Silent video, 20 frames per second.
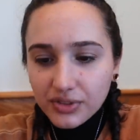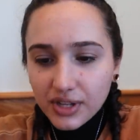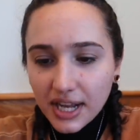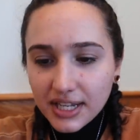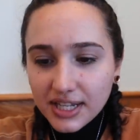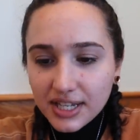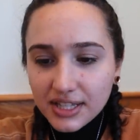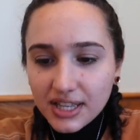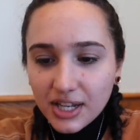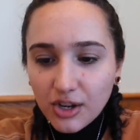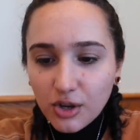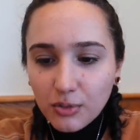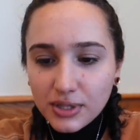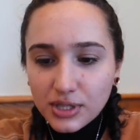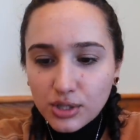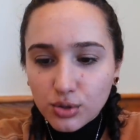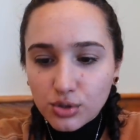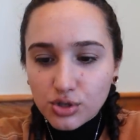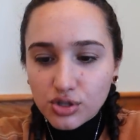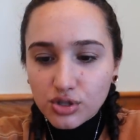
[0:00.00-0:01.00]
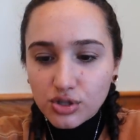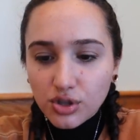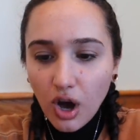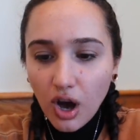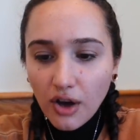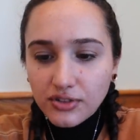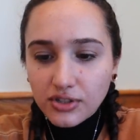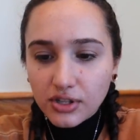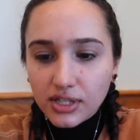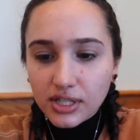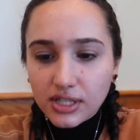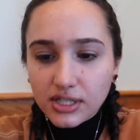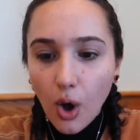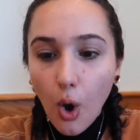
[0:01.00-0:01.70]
I didn't think it would be so soft on these.